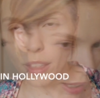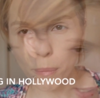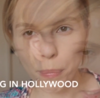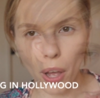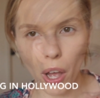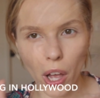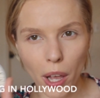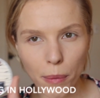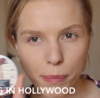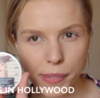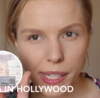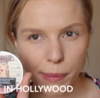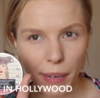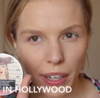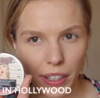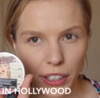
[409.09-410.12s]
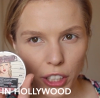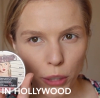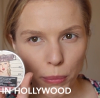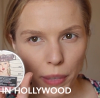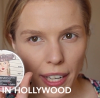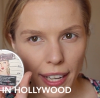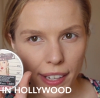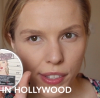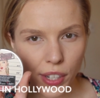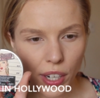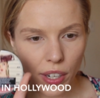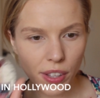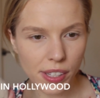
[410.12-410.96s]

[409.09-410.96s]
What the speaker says: The Balms Mary Luminizer.